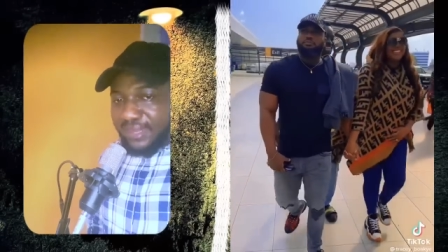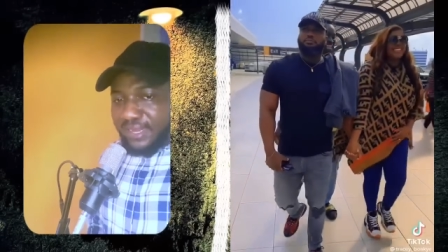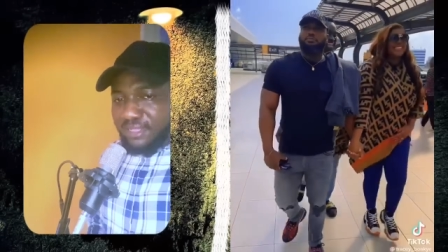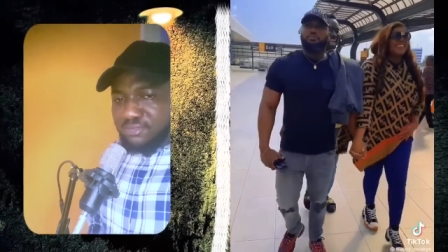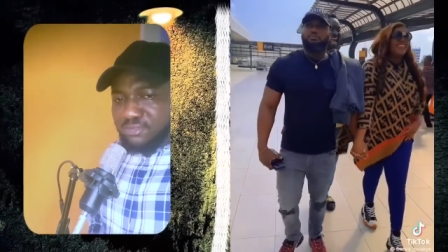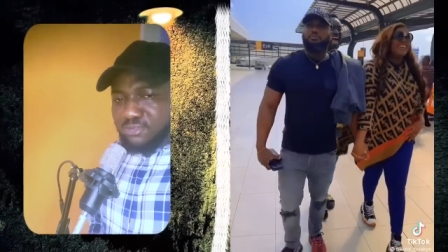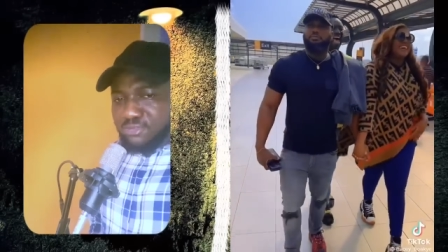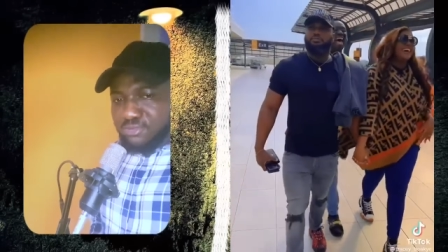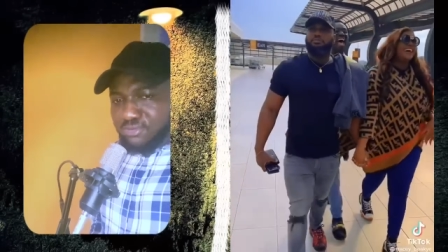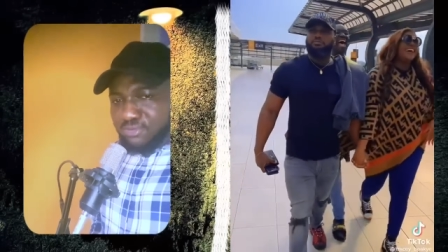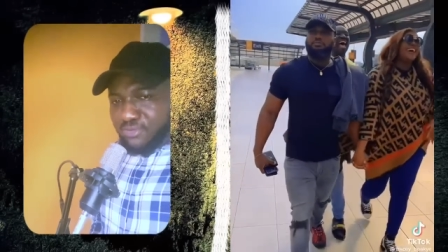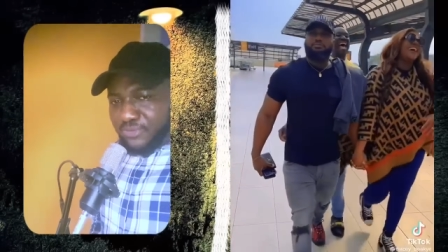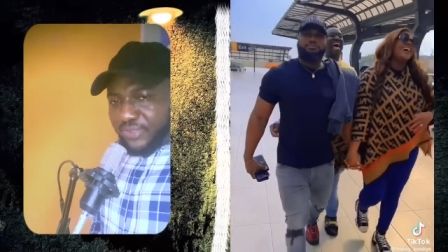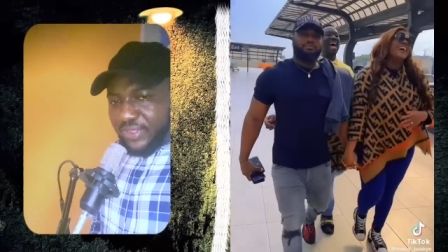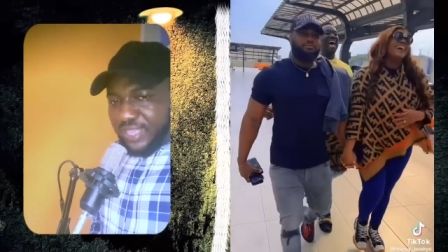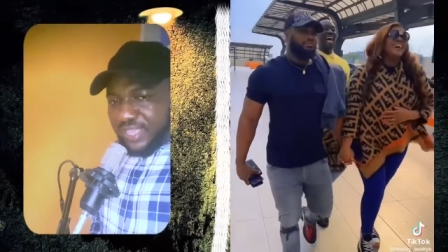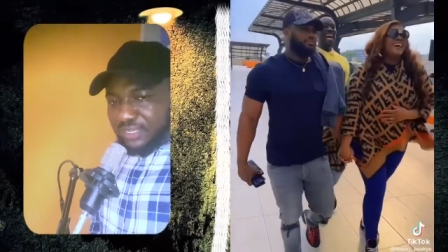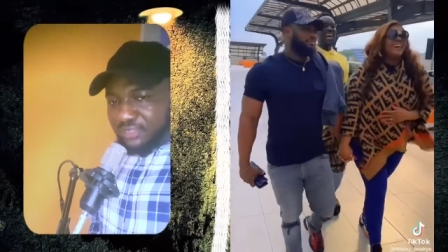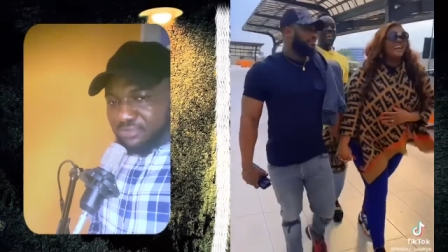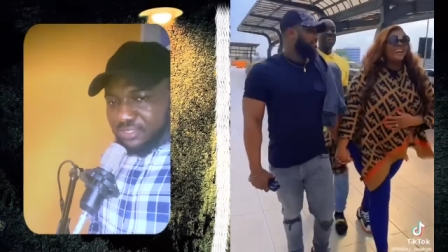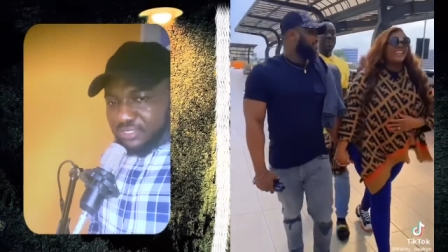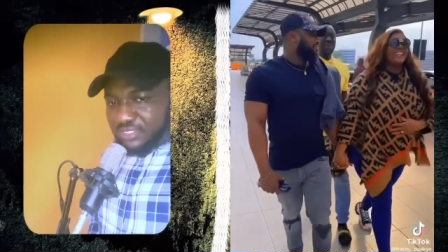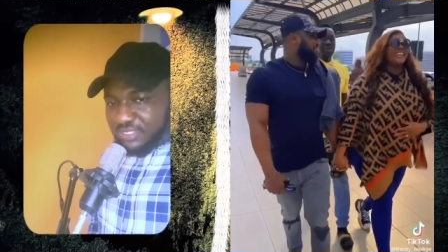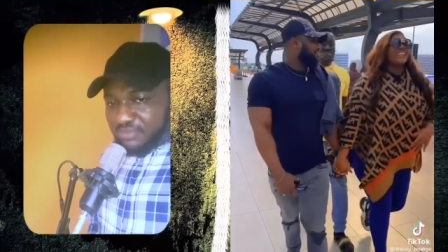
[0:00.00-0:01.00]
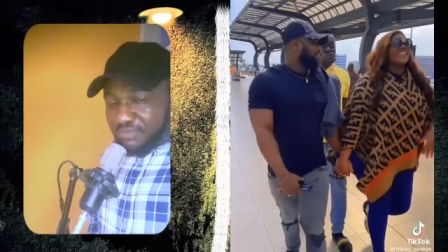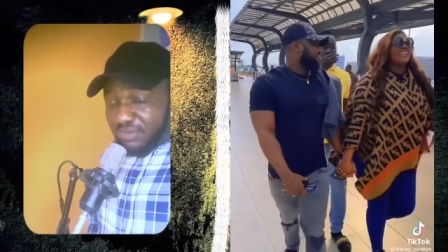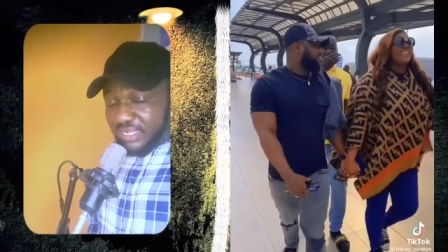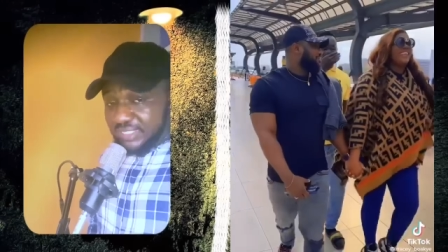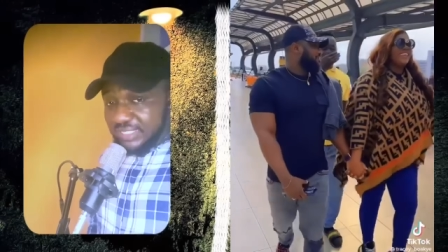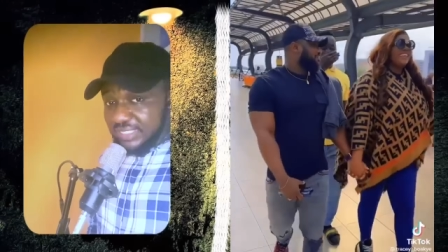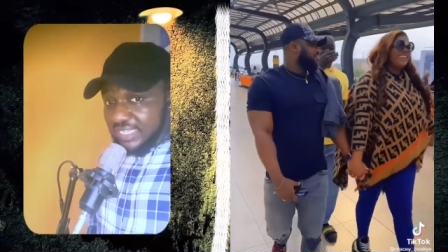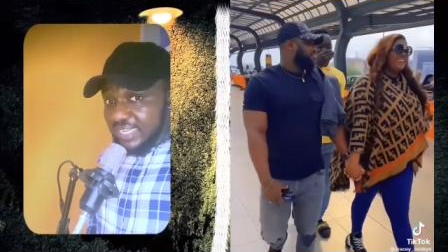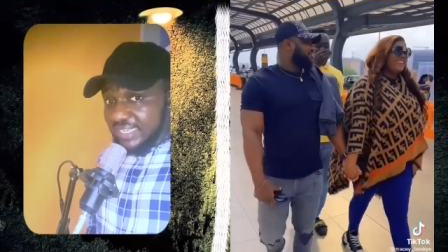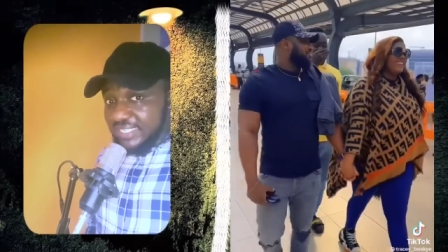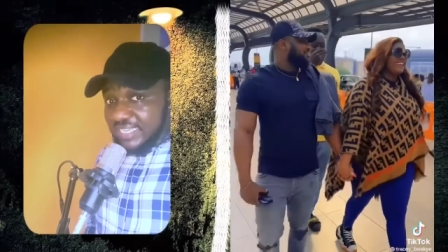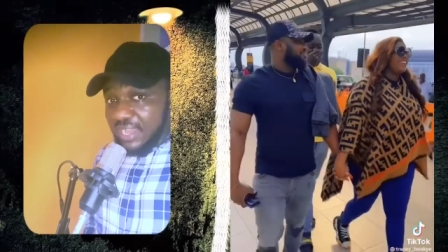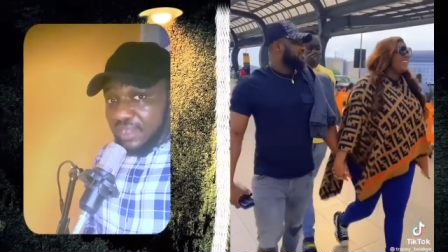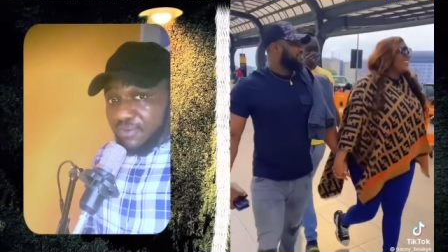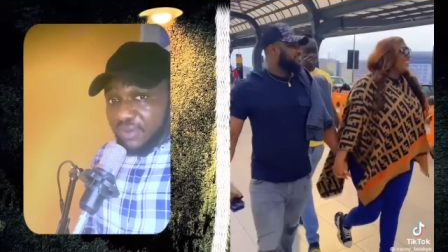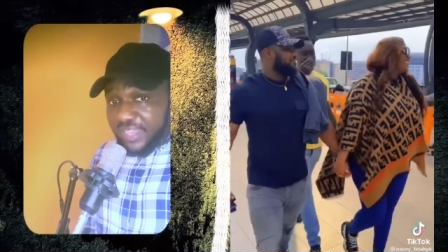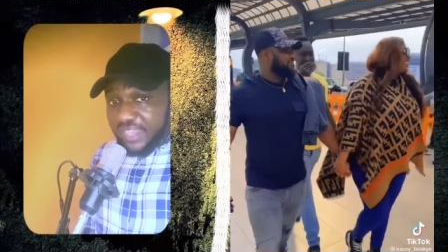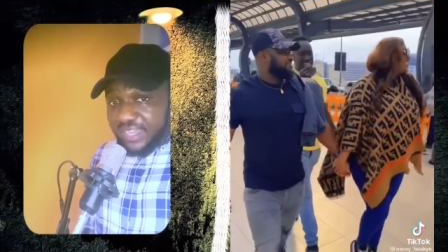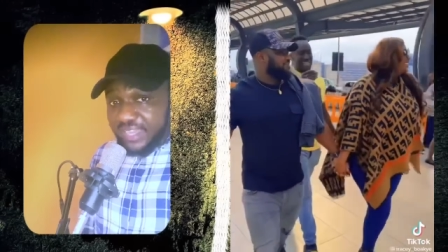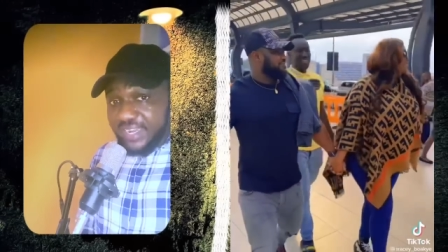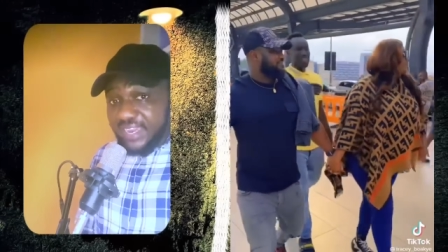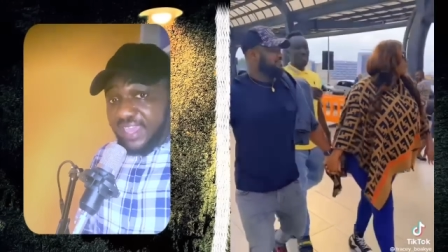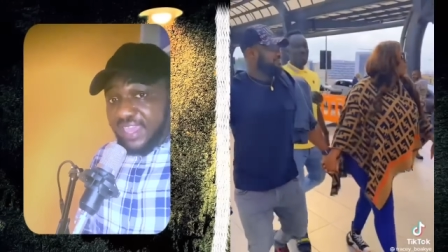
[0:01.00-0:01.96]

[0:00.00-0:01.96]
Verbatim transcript: never so much a Tracey Boakye.